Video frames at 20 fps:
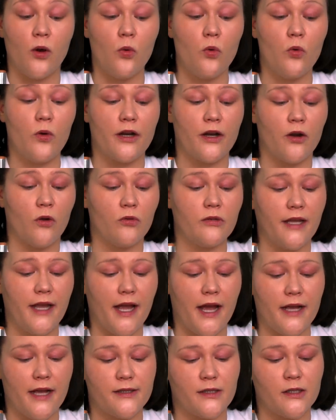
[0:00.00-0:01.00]
Ooh, and it only
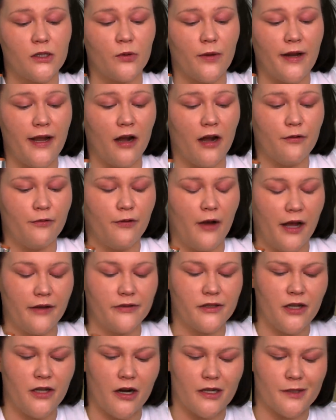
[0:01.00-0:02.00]
has 3 out of
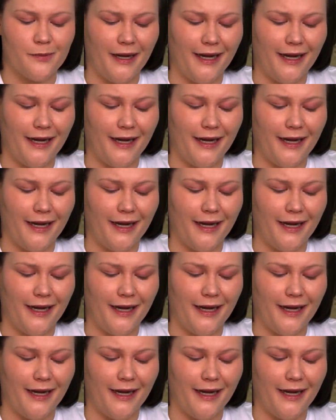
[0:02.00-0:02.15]
5 stars.